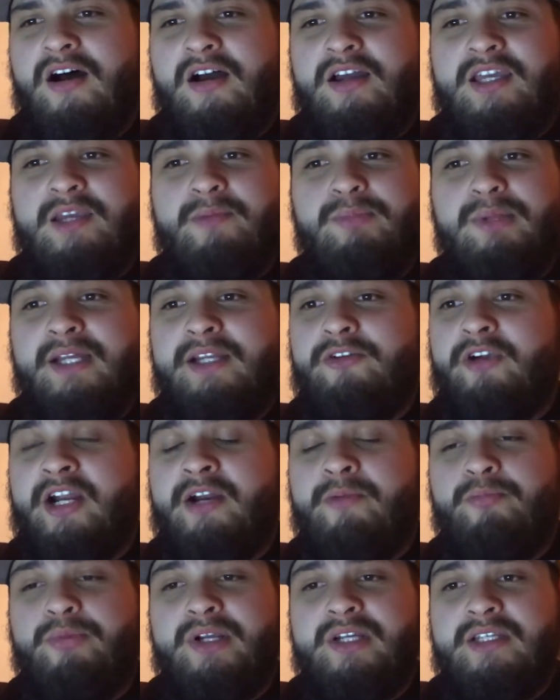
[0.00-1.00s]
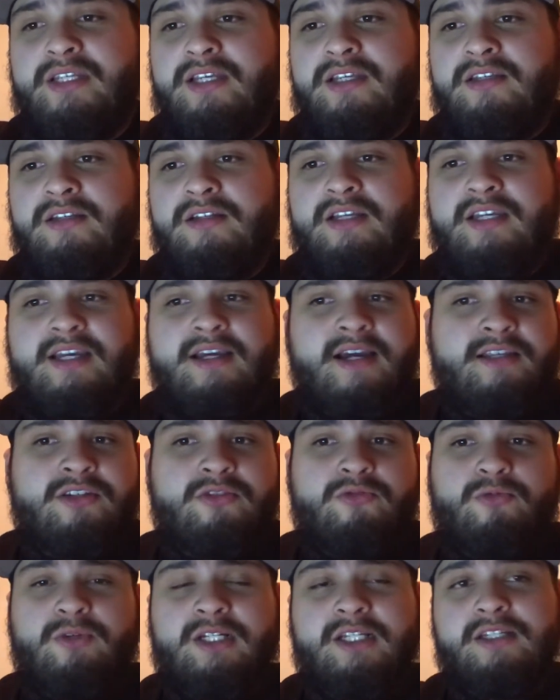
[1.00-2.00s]
He played great in preseason. He
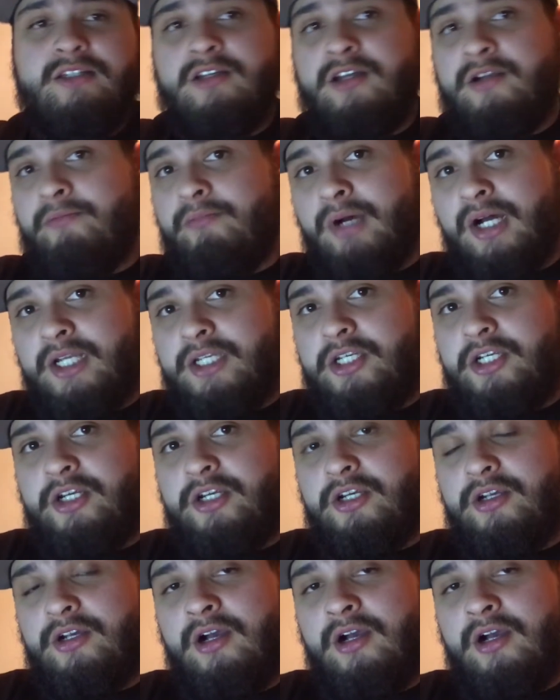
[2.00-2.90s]
hasn't really done much